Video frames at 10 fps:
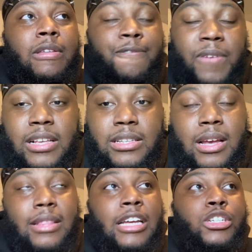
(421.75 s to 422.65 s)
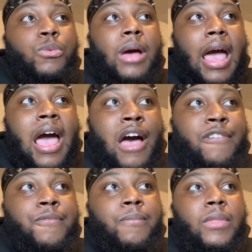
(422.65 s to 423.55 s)
the feast that you would
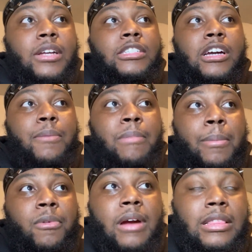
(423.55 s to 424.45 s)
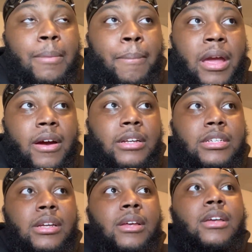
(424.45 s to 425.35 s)
have to commemorate the marriage.
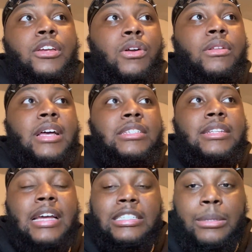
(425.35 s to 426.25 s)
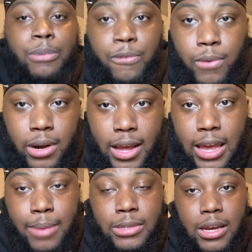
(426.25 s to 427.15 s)
You know, that's that's the before they
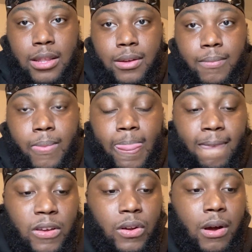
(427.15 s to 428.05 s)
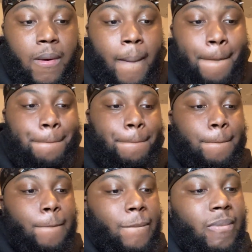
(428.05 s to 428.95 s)
came together. You know,
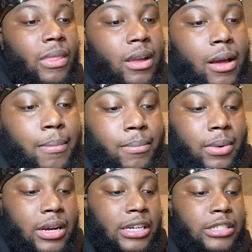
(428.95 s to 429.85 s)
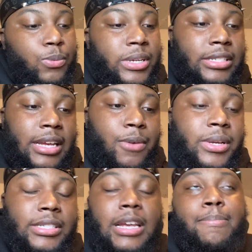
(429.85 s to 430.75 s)
because we see
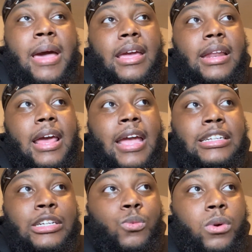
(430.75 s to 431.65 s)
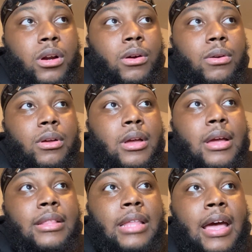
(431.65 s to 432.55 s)
we see back in the ancient world
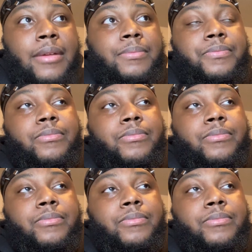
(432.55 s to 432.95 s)
that